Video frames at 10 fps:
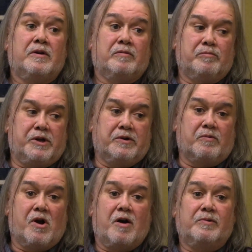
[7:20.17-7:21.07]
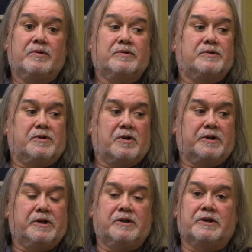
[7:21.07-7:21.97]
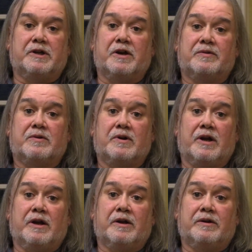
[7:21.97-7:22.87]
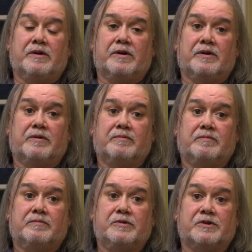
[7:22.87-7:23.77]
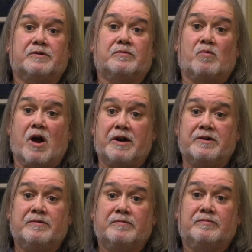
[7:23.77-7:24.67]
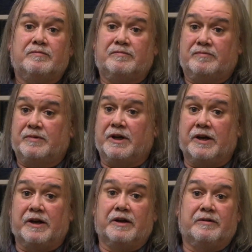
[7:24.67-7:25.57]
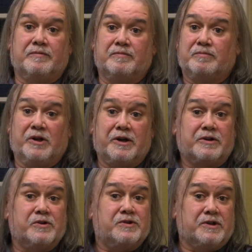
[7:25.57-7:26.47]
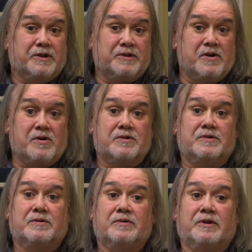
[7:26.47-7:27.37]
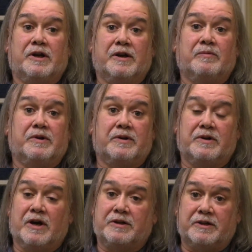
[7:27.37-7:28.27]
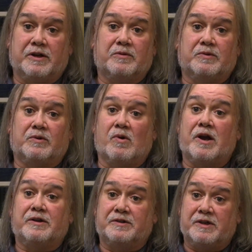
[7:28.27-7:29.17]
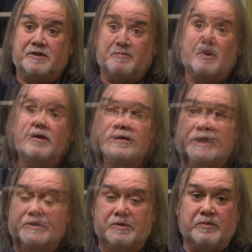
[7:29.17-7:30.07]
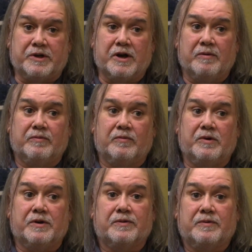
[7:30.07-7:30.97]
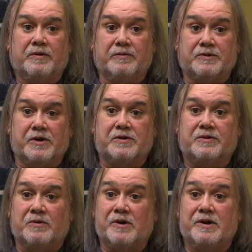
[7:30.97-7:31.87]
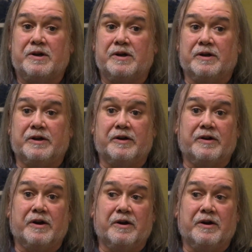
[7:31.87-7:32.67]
me and Robert started getting together and just writing and playing acoustic guitars. And we got together with Greg Ziesman. That's who we got with. It was us three, and then